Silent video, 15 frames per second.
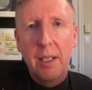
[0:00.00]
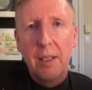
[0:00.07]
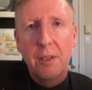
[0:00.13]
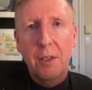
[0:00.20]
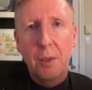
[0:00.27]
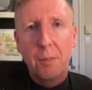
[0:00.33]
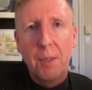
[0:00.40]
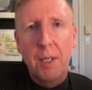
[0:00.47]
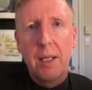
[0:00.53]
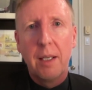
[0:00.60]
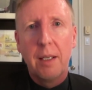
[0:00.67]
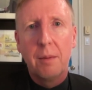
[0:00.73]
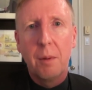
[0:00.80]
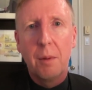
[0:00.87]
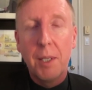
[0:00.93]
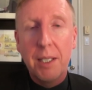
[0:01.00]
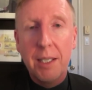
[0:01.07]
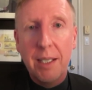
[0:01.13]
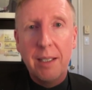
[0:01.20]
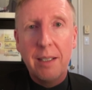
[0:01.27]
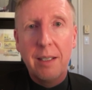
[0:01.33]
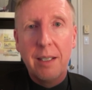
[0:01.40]
So, what we
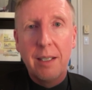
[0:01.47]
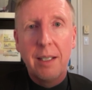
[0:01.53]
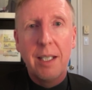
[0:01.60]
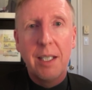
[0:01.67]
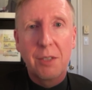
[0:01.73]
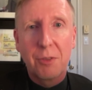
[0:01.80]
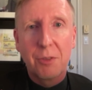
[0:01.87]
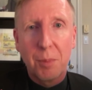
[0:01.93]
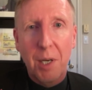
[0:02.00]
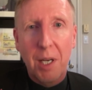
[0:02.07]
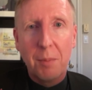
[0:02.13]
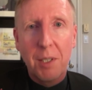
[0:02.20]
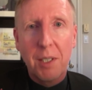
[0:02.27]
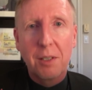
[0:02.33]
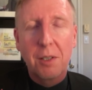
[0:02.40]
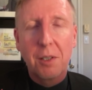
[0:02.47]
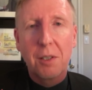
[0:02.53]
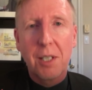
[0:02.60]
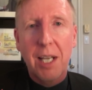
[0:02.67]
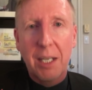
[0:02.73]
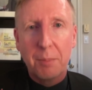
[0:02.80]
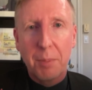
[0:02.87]
need is for prime ministers
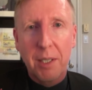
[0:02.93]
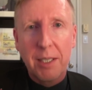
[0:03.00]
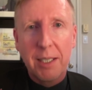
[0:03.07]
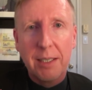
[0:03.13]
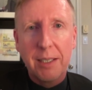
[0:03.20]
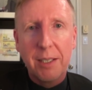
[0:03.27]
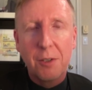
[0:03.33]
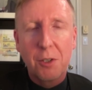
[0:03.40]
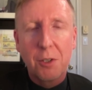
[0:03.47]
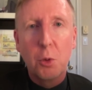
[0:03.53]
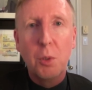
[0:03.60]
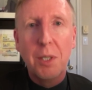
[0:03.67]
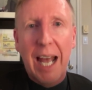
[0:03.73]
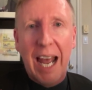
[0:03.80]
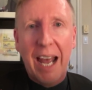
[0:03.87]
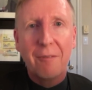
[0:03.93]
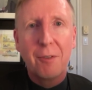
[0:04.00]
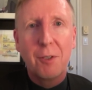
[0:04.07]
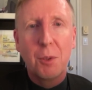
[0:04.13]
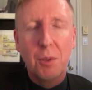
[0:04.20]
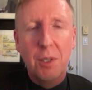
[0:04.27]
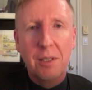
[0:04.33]
and party leaders to have
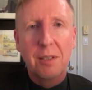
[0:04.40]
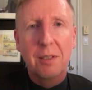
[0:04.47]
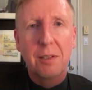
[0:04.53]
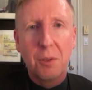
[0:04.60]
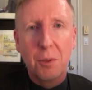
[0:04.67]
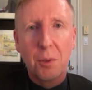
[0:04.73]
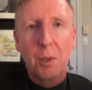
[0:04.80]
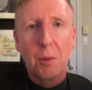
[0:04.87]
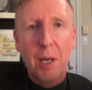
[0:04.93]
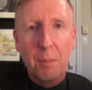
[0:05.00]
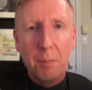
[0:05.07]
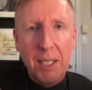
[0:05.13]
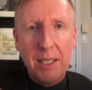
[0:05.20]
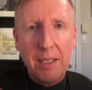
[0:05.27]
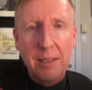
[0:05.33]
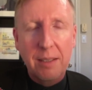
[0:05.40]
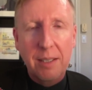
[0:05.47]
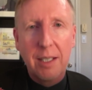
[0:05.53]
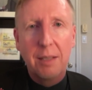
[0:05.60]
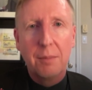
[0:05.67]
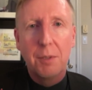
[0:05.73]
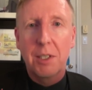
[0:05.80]
to listen to their MPs,
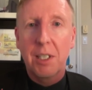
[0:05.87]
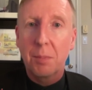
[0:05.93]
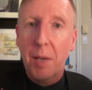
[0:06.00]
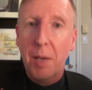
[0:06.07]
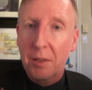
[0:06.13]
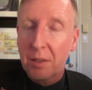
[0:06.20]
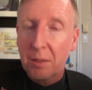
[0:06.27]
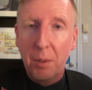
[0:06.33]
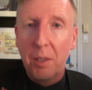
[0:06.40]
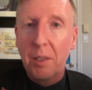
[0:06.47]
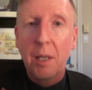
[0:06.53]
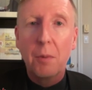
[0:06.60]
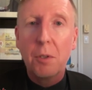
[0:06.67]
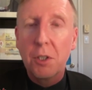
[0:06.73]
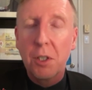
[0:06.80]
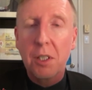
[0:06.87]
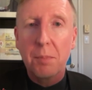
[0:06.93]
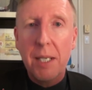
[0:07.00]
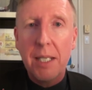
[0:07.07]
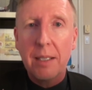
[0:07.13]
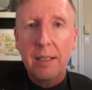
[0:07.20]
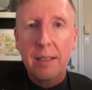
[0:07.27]
which gets back to the point I was just
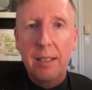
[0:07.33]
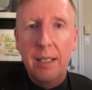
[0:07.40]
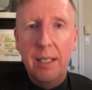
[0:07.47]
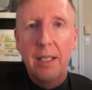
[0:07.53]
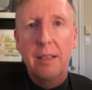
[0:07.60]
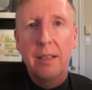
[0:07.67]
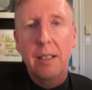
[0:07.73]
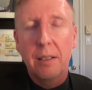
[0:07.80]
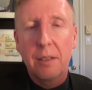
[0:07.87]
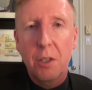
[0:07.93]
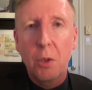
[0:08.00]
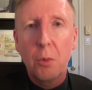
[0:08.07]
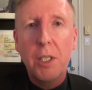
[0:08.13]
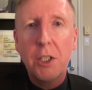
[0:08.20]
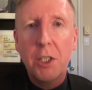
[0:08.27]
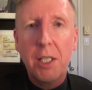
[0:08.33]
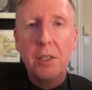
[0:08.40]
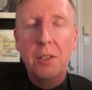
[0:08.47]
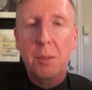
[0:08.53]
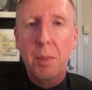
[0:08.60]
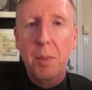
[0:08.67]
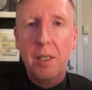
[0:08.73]
making that until we
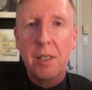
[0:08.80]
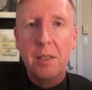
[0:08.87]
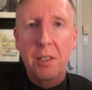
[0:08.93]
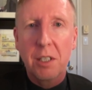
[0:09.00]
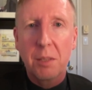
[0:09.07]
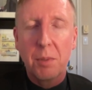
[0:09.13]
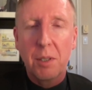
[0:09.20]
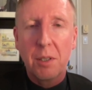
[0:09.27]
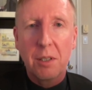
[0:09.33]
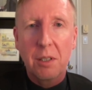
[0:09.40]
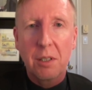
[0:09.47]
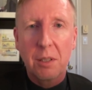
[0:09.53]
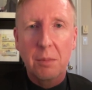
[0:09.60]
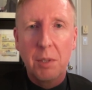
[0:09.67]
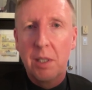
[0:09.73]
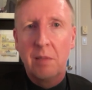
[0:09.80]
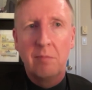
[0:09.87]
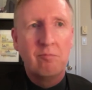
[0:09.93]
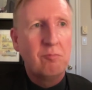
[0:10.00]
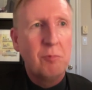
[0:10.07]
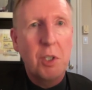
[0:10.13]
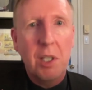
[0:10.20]
change the party discipline system,
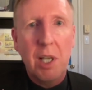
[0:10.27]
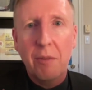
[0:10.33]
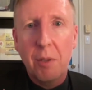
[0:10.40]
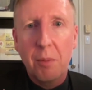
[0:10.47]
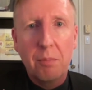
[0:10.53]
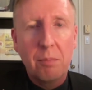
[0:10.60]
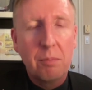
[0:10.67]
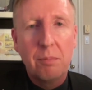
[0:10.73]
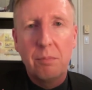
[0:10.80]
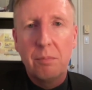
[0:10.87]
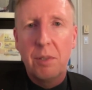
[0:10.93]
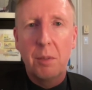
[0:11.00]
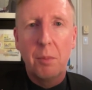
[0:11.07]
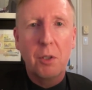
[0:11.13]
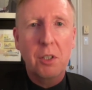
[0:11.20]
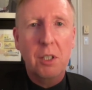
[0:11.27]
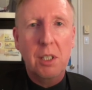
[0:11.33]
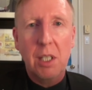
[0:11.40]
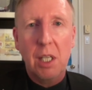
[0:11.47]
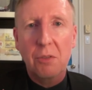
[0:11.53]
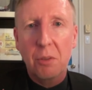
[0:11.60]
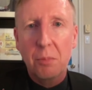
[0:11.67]
you could have a the most
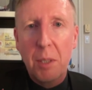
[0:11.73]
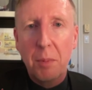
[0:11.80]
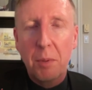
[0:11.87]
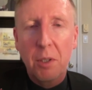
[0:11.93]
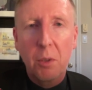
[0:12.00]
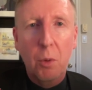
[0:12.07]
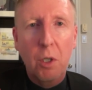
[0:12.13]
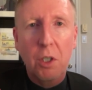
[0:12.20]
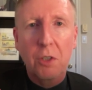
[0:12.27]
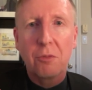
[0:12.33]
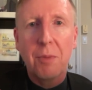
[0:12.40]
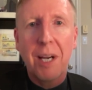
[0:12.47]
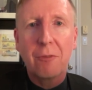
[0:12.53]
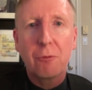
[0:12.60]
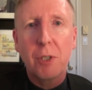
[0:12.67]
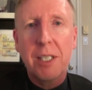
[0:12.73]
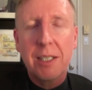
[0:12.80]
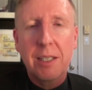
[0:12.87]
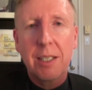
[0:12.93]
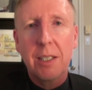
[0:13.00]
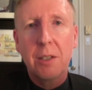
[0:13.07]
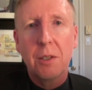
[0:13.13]
successful people in the world from every
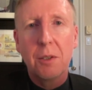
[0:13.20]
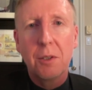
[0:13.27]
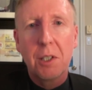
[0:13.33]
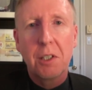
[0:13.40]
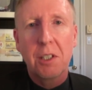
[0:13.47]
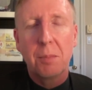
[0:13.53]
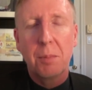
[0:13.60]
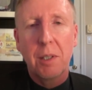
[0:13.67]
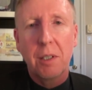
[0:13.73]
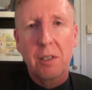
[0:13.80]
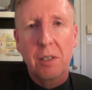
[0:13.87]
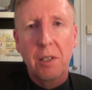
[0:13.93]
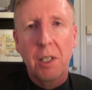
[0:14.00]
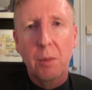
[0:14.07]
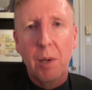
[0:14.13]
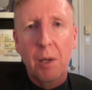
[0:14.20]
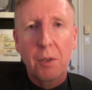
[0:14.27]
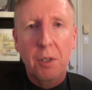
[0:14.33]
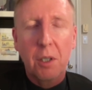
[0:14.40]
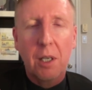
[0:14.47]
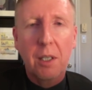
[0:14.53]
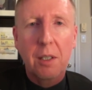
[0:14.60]
single discipline sitting around
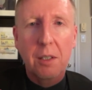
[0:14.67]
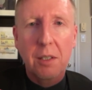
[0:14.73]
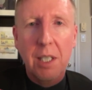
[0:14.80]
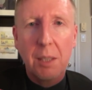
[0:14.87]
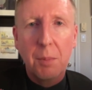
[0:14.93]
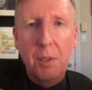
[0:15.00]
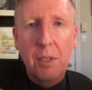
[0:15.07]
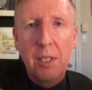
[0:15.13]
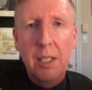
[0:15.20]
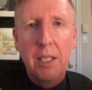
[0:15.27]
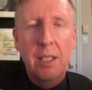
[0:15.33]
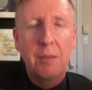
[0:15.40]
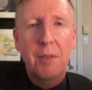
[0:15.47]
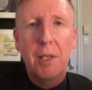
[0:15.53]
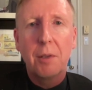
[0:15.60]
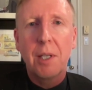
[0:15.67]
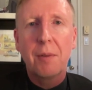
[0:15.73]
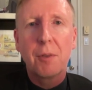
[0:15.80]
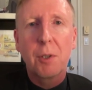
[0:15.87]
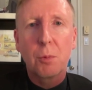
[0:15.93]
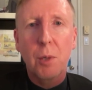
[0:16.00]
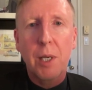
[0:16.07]
a caucus table. And if they don't have
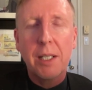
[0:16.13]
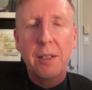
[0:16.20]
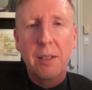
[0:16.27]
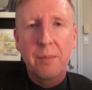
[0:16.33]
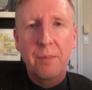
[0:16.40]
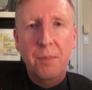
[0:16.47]
the right